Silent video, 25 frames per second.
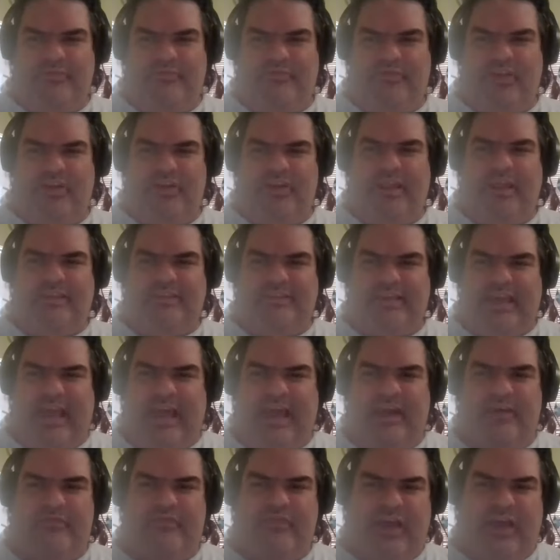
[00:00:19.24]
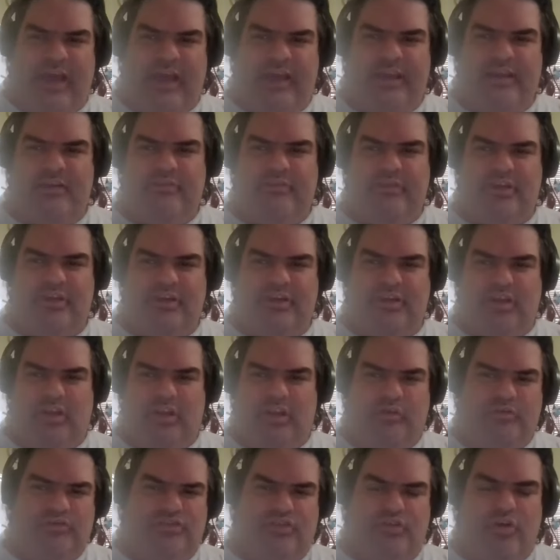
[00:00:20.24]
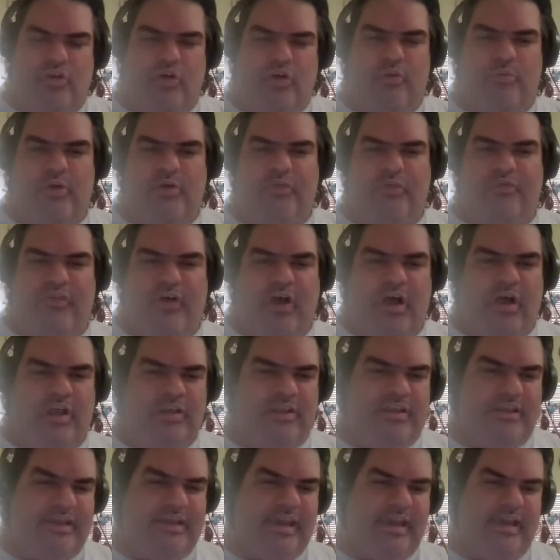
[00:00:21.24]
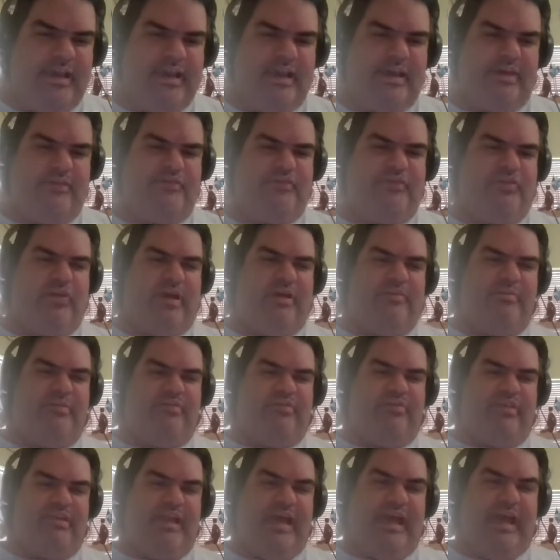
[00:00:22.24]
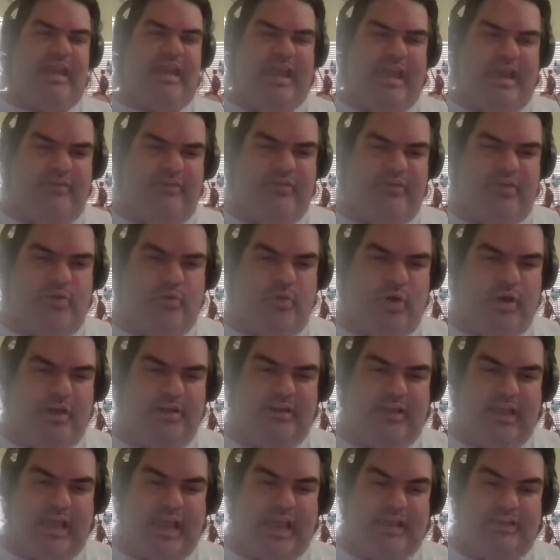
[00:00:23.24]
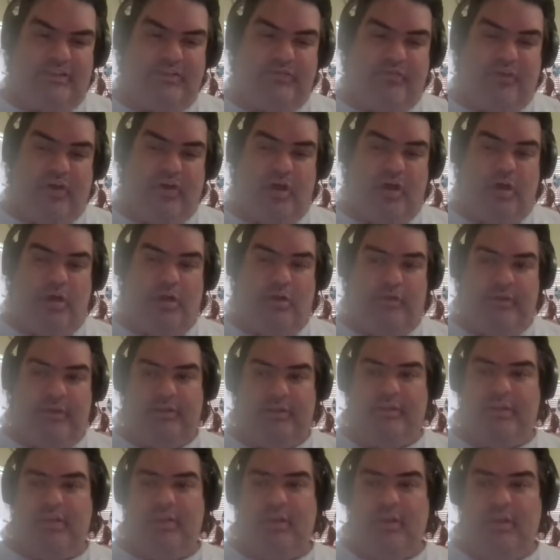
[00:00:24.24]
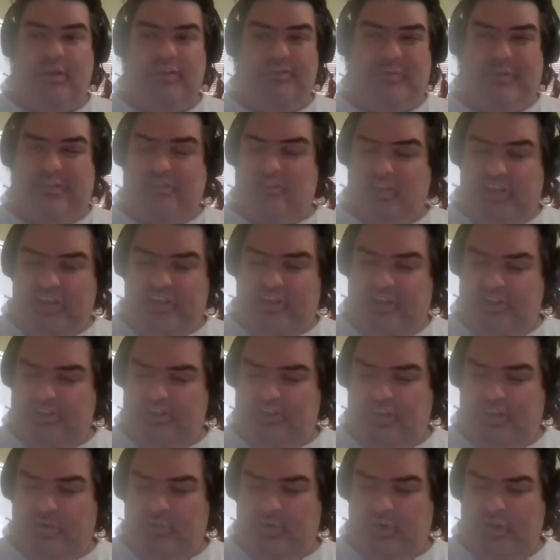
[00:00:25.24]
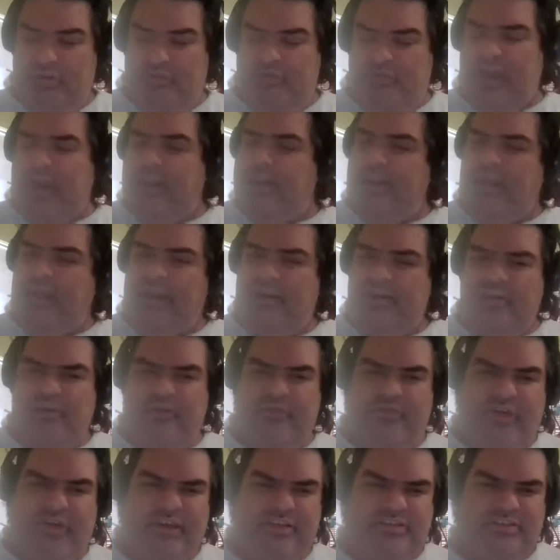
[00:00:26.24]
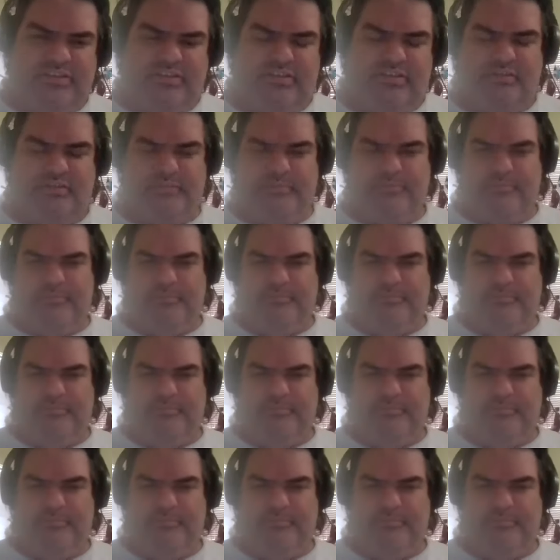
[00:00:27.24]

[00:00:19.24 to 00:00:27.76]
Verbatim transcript: it feel like to have kind of a close to normal fall again after obviously not having one last fall, and especially this year where you've got a lot of new faces?